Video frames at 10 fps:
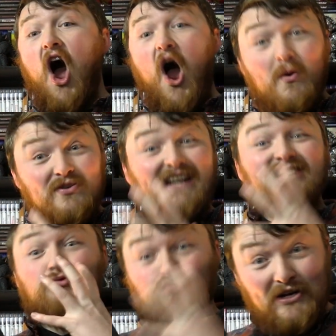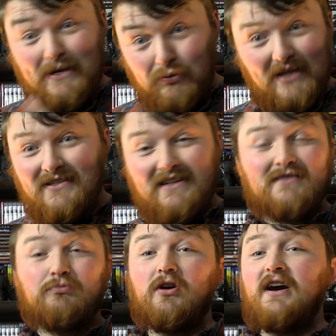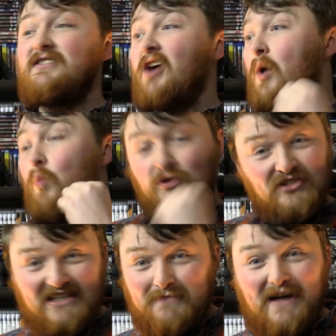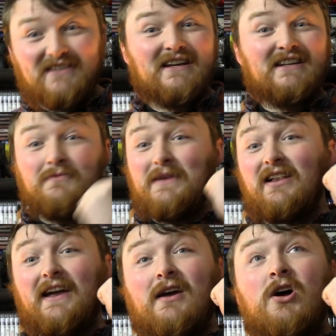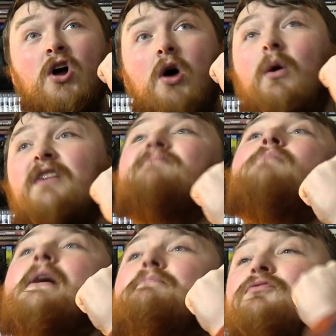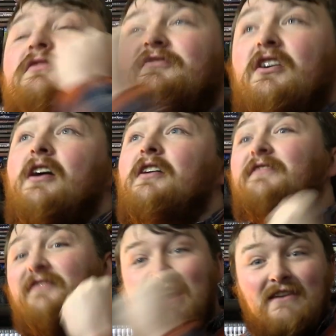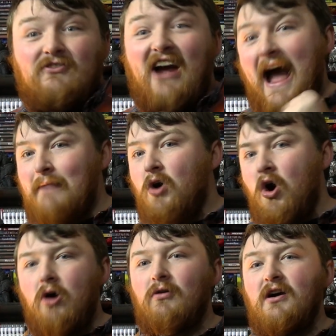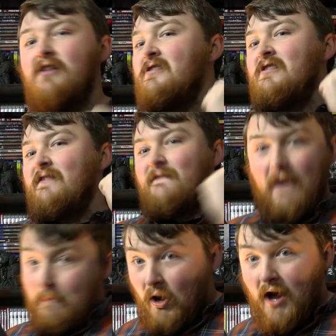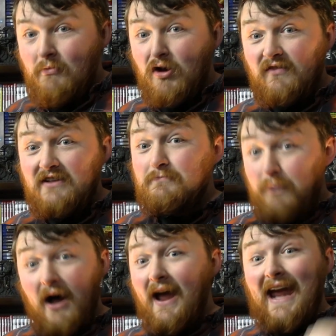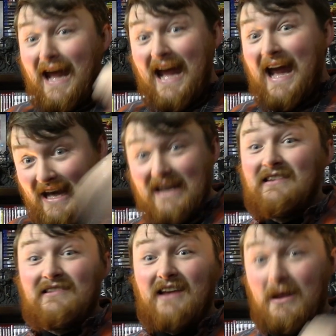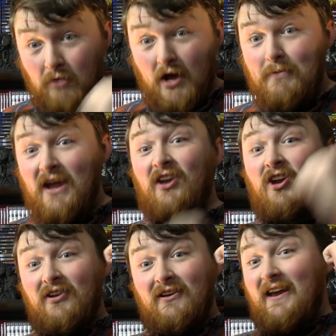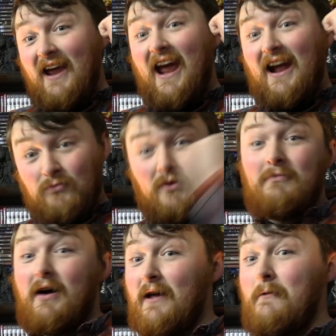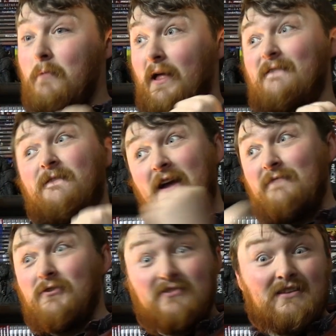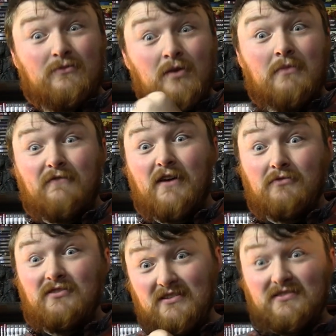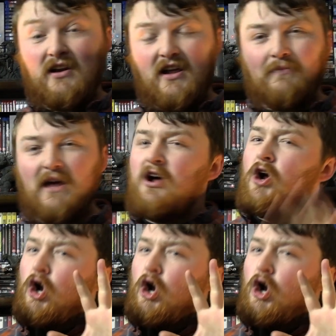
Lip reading: I was actually really pleasantly surprised. I wasn't expecting it to be like one of my preferred favourite Hammer horror vampire movies, but it is. In my opinion, it's one of my favourites. It's one of my favourites. It's certainly up there.